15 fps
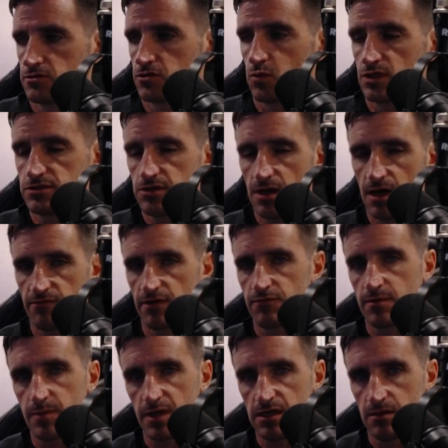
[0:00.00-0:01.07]
So once you have
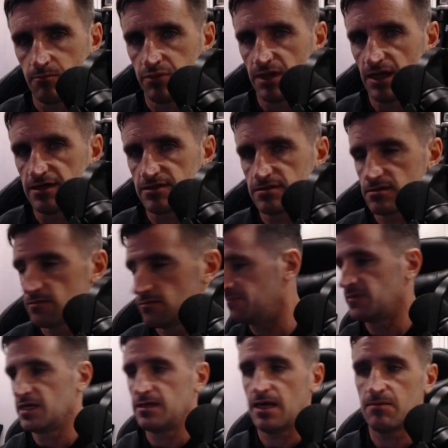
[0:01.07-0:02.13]
everybody in place,
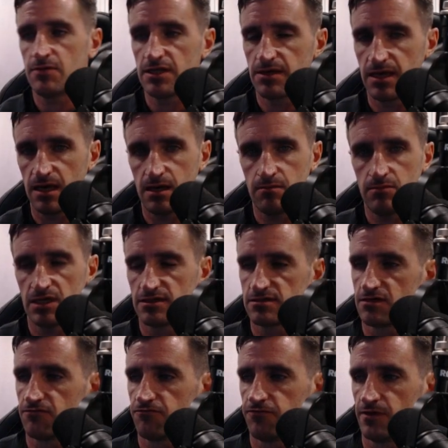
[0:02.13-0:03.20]
the name of the game is
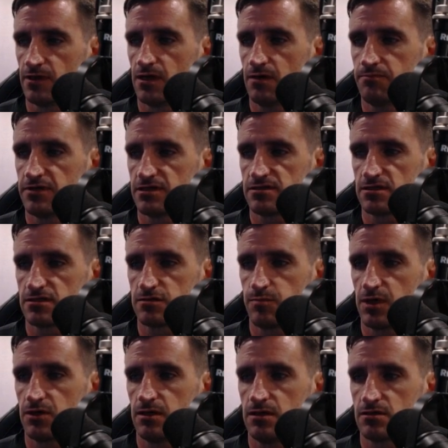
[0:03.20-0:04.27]
to fill up this
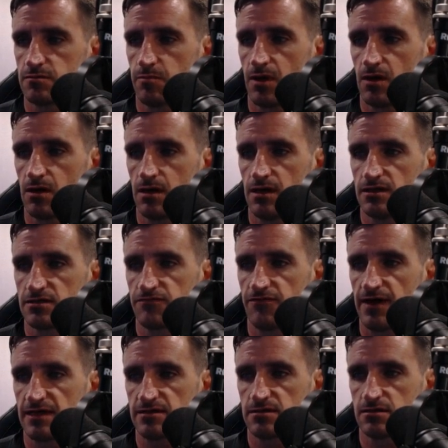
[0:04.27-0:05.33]
experience bar as
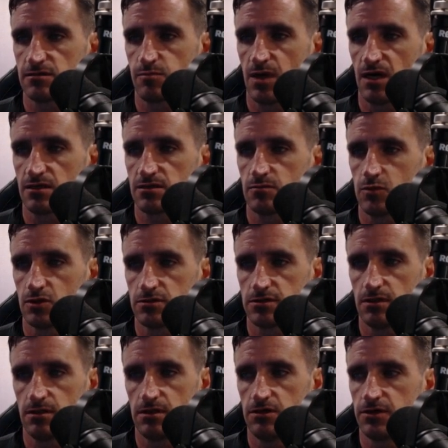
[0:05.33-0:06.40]
fast as possible
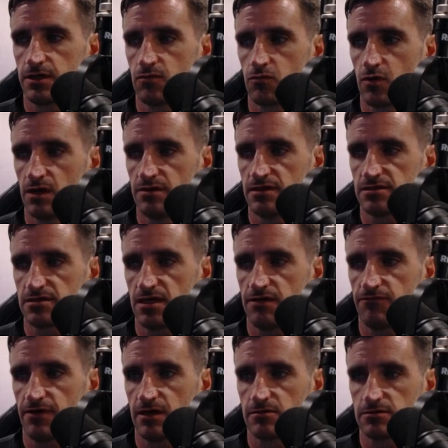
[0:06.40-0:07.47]
so that you can run the
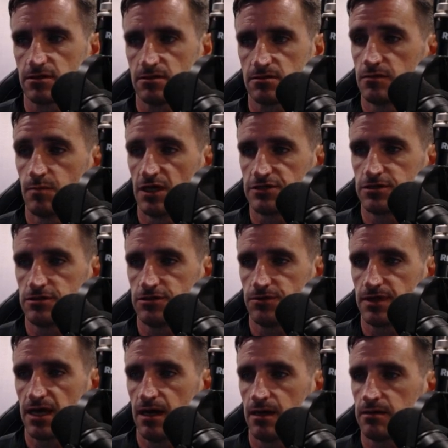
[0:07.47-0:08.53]
safe houses as much as you
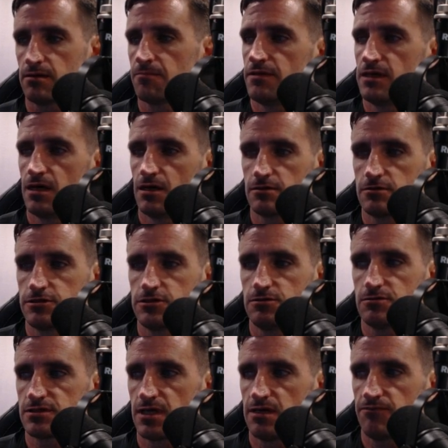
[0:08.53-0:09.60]
can. The other
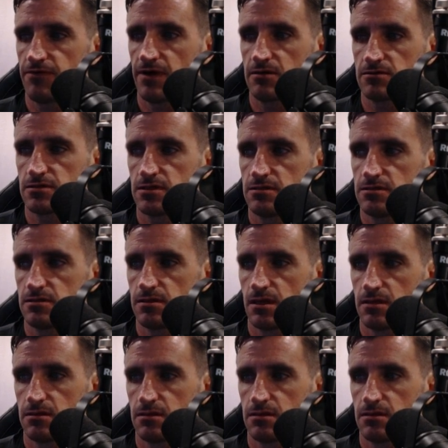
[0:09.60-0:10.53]
2 safe houses